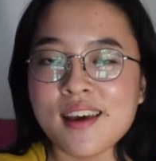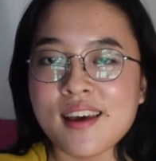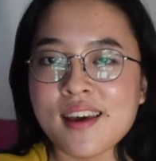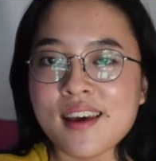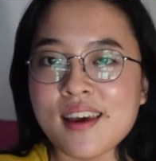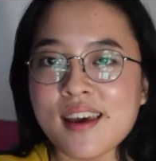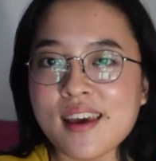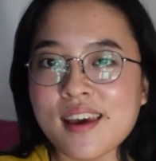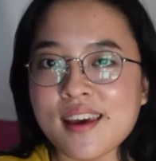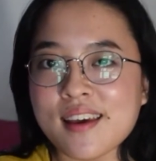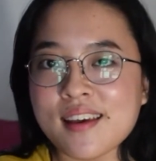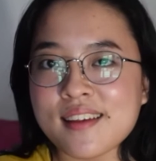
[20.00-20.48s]

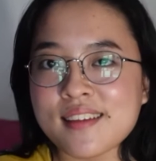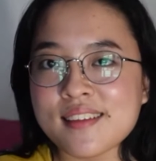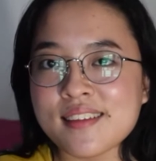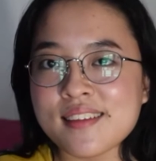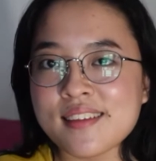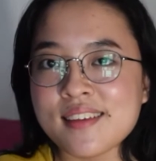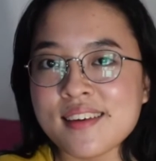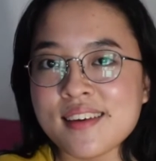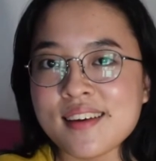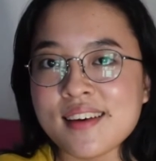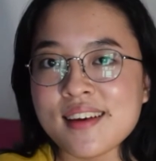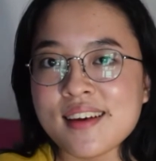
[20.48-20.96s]
And
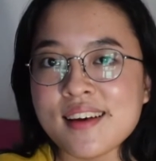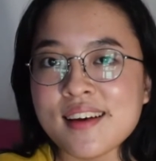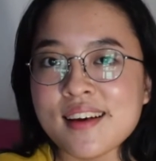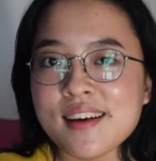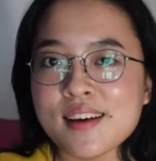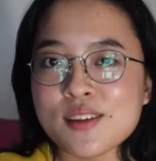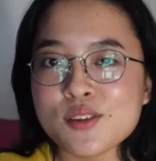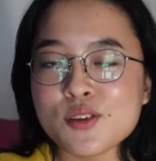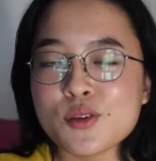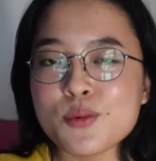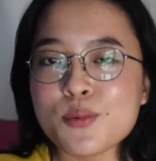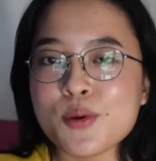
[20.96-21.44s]

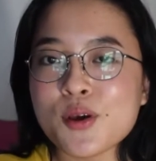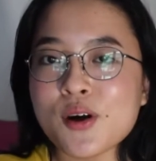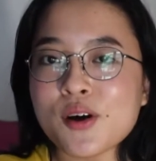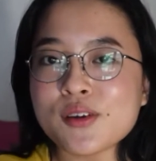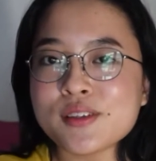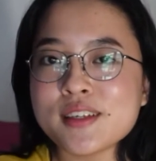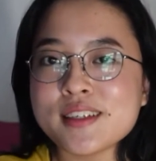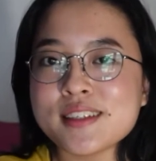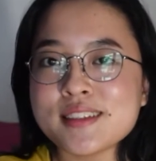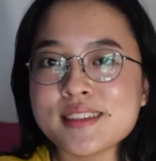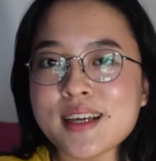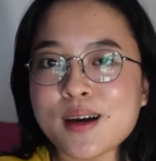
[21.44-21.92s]
to be
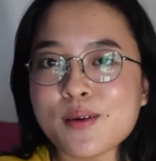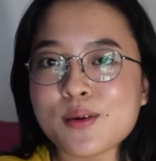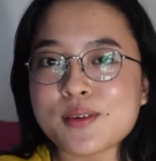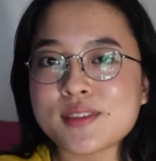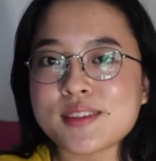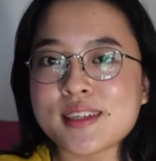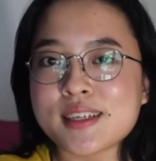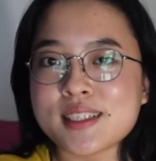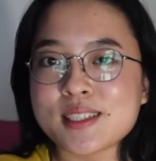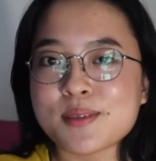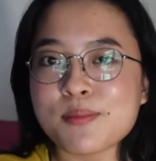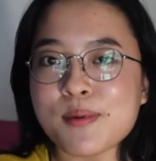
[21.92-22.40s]
honest, I was
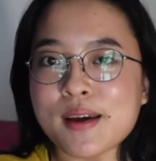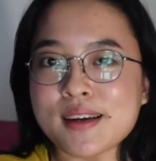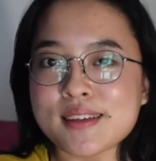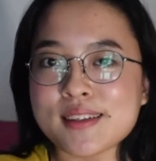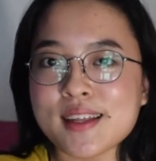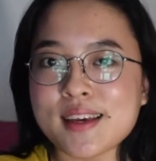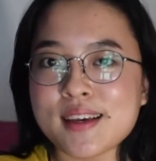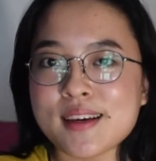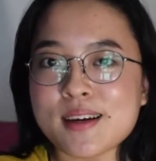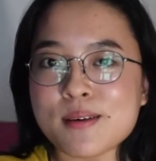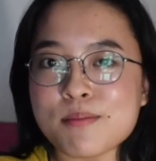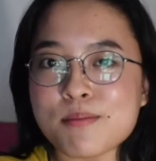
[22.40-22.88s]

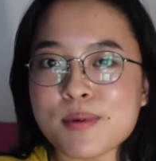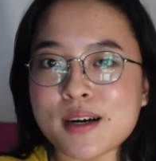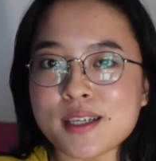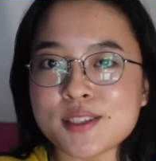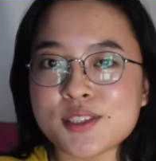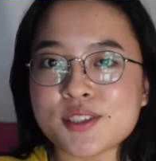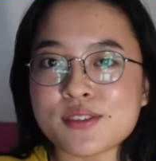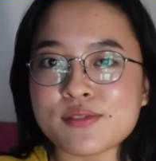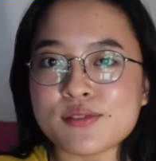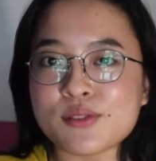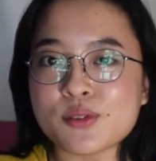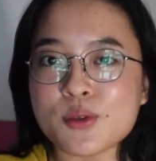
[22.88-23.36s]
expecting a bunch
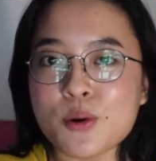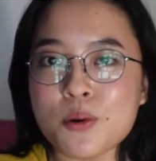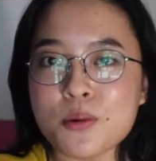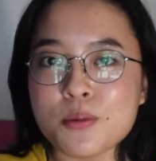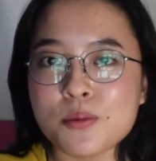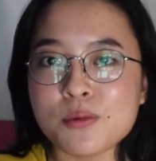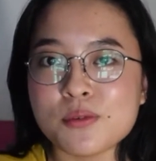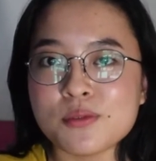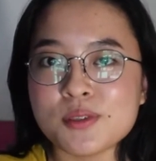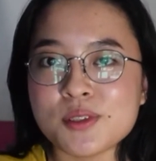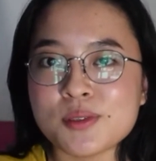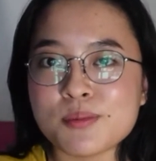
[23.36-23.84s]
of
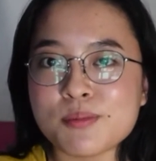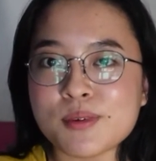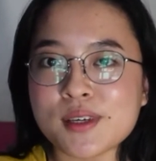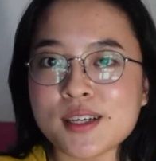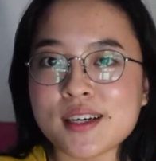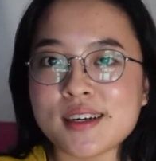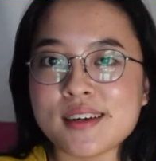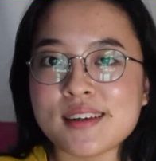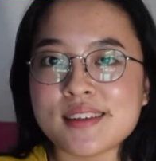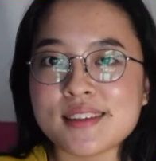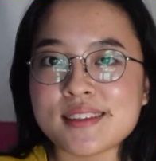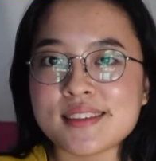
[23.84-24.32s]
no's
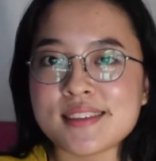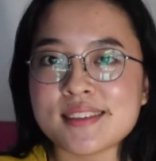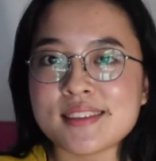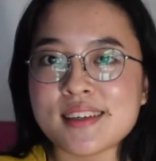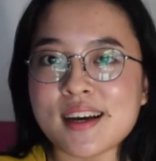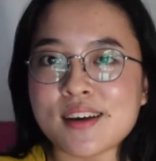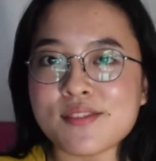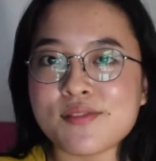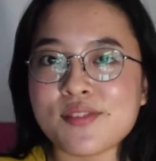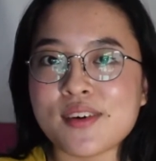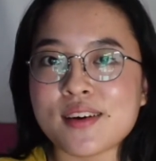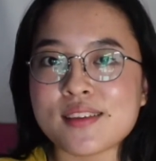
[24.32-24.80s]
because I
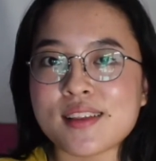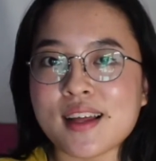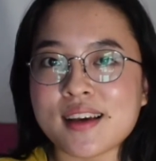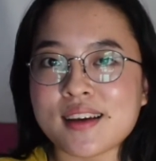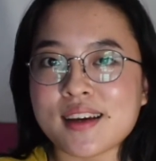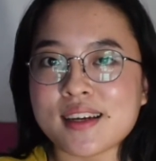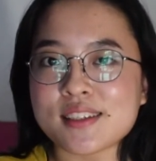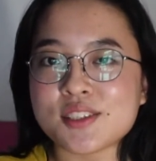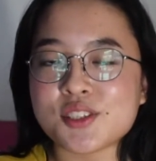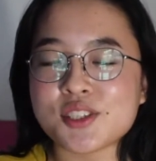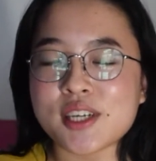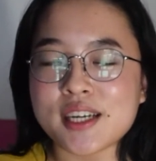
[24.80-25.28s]
felt like
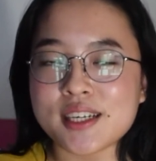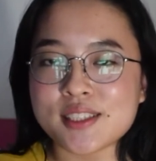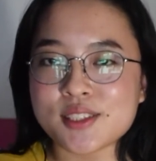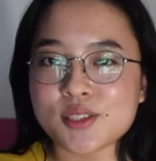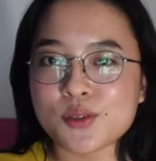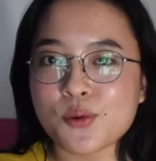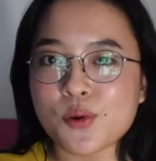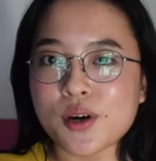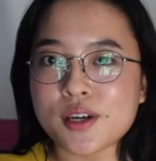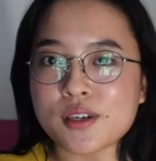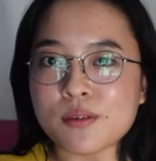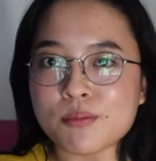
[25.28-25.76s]
I changed
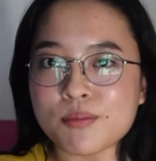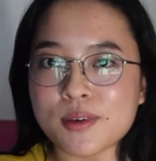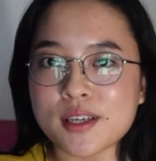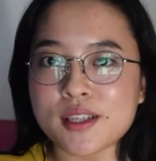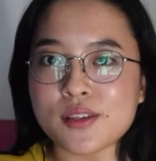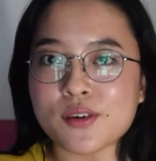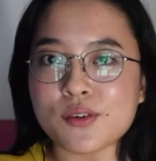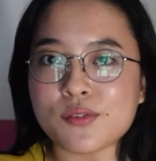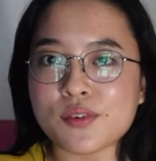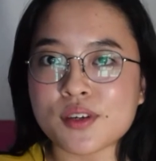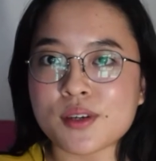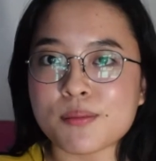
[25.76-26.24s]
quite a bit
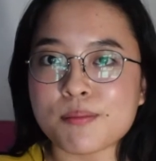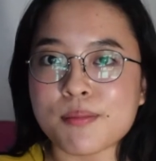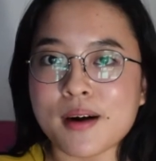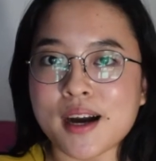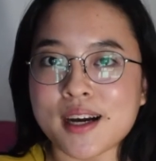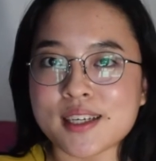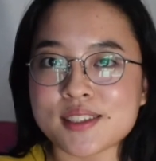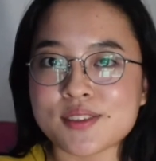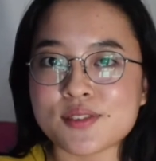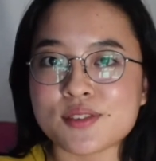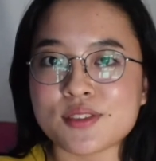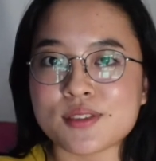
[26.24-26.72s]
over the
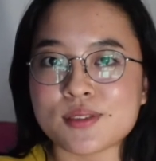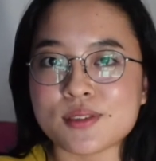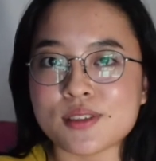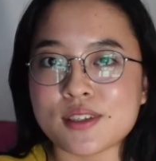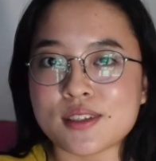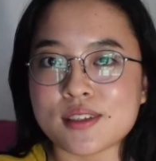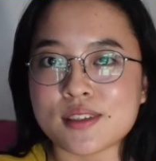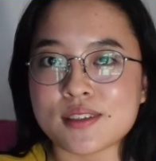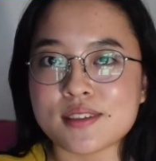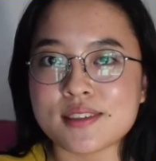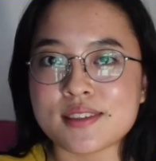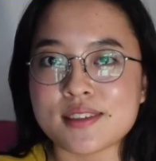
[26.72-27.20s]
past few
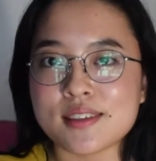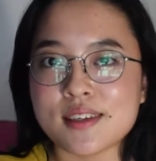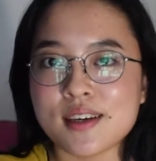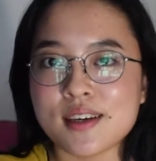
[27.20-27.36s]
years,